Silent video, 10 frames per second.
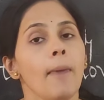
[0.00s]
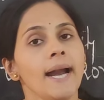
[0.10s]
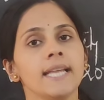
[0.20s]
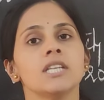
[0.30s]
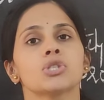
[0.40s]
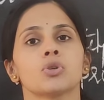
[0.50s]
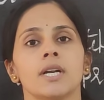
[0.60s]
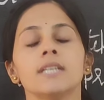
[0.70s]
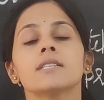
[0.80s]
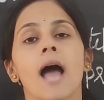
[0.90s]
My dear
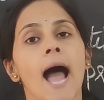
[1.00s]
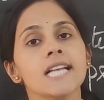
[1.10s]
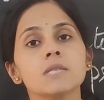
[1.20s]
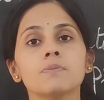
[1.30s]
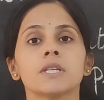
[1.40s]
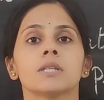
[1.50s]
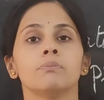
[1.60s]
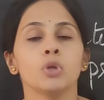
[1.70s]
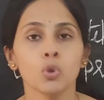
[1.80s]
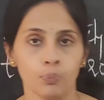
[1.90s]
students, as per the
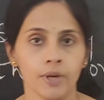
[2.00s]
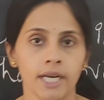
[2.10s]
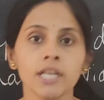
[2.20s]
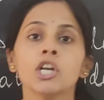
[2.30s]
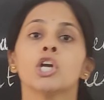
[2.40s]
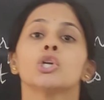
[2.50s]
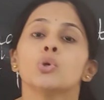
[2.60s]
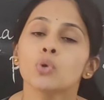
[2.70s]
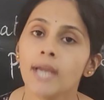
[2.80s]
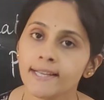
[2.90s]
blueprint,
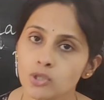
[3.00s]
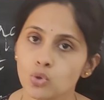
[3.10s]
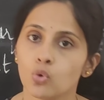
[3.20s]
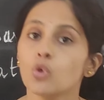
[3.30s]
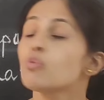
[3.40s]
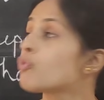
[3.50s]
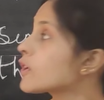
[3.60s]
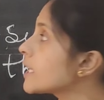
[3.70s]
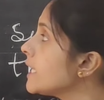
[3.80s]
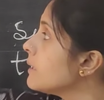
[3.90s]
you can score
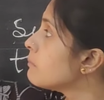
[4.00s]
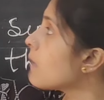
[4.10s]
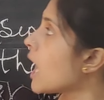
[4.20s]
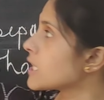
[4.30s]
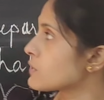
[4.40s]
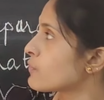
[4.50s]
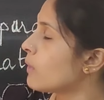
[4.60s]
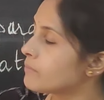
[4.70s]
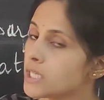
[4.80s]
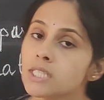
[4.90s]
14 marks
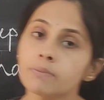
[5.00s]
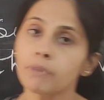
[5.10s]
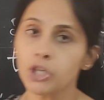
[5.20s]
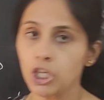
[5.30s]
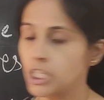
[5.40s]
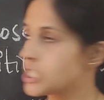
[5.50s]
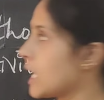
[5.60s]
from this particular